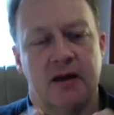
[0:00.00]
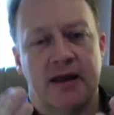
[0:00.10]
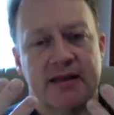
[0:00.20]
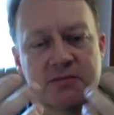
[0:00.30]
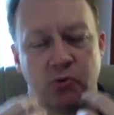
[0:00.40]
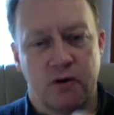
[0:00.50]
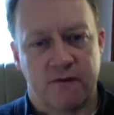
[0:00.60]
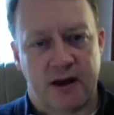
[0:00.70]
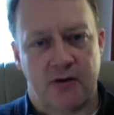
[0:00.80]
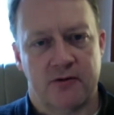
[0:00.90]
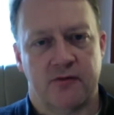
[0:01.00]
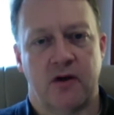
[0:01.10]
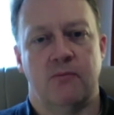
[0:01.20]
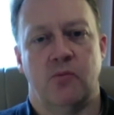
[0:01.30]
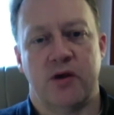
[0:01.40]
It's more found
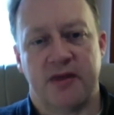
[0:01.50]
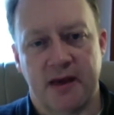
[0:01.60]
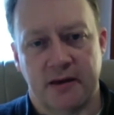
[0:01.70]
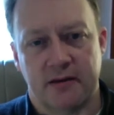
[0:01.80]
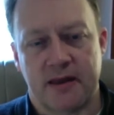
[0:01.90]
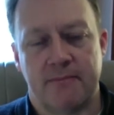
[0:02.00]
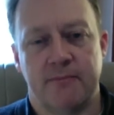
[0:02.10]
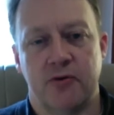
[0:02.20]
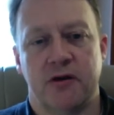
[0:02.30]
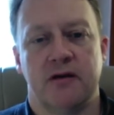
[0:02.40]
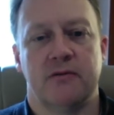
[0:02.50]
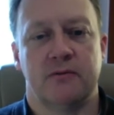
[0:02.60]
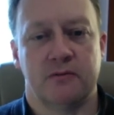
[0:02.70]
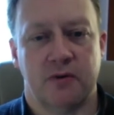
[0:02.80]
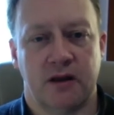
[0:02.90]
from within. That Buddha
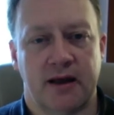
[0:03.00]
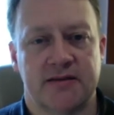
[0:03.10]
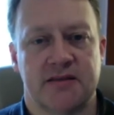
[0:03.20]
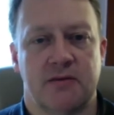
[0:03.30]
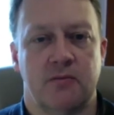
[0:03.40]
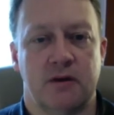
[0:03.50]
realized that